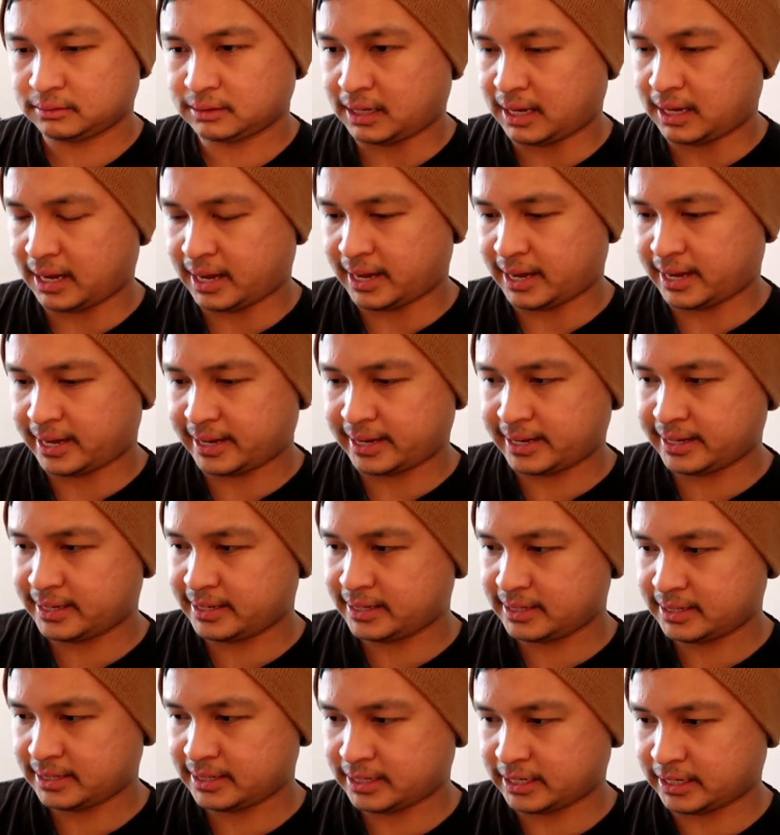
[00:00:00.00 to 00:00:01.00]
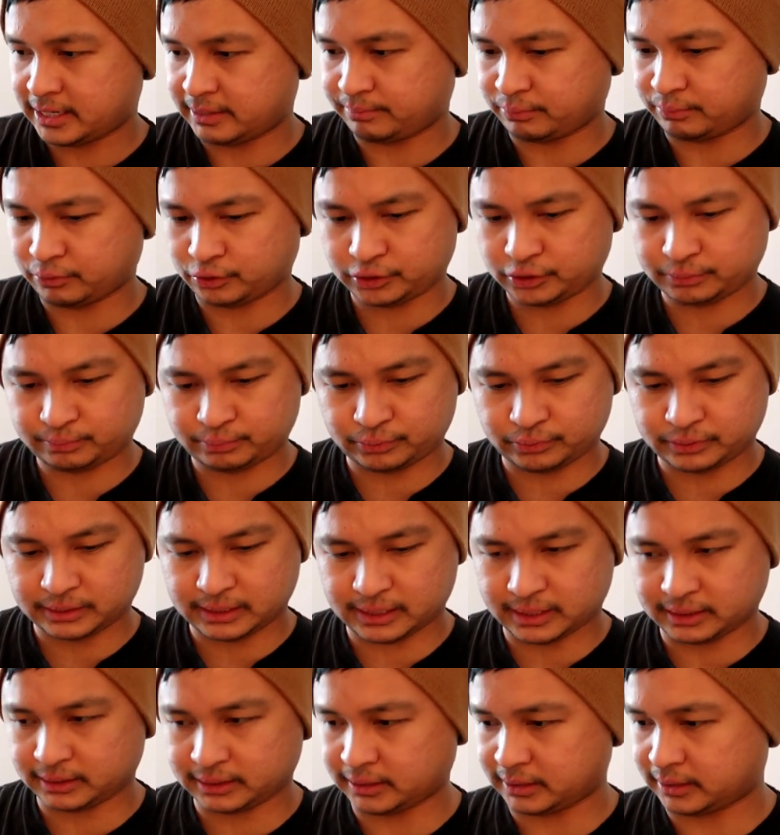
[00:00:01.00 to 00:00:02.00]
ay i-push po
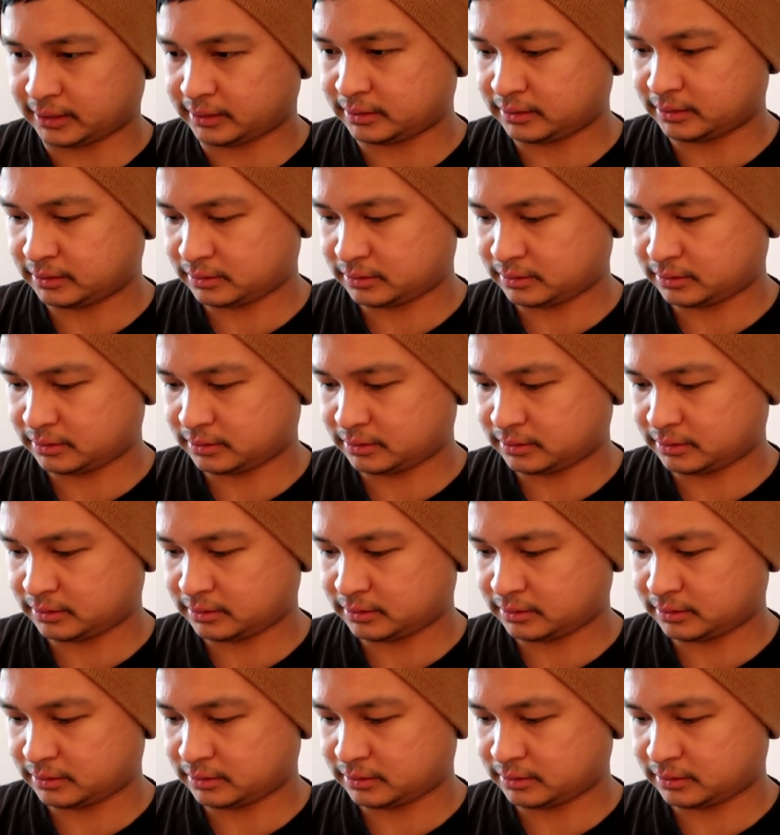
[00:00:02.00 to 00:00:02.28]
natin.